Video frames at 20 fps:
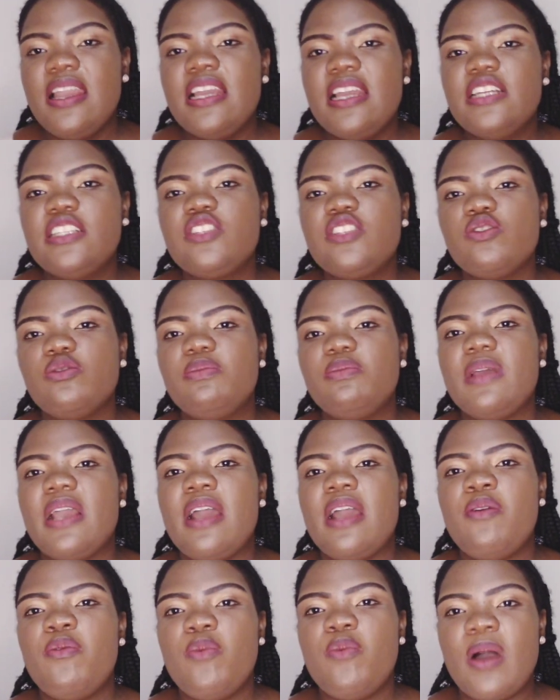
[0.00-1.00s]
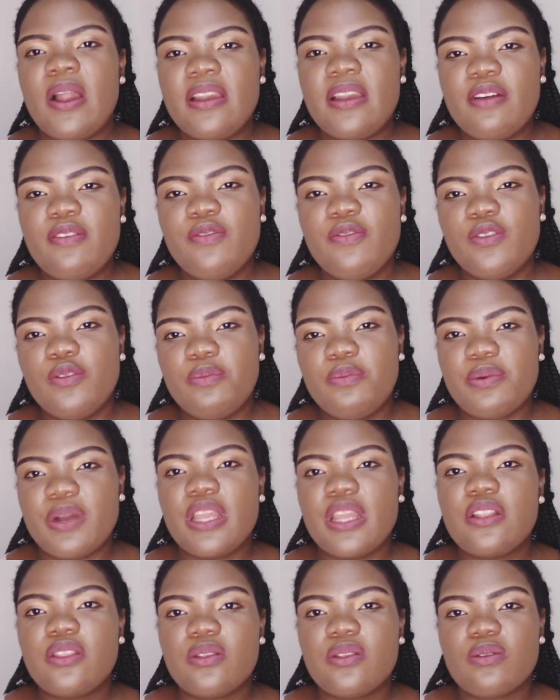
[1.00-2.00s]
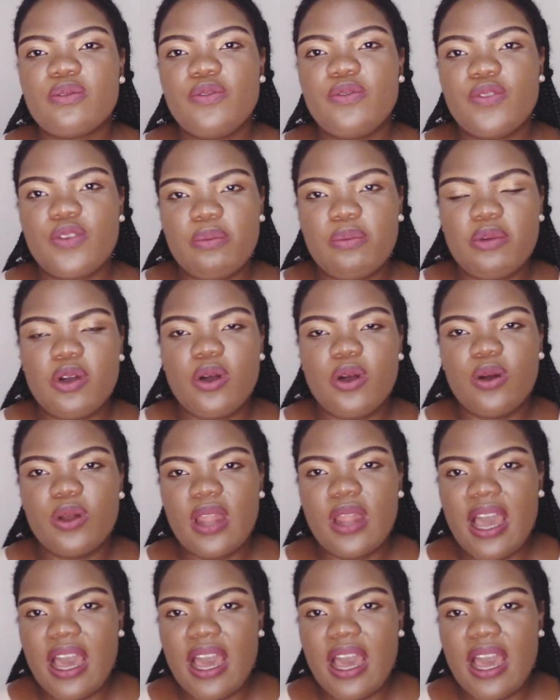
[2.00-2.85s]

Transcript: it will be a wonderful breakthrough from God.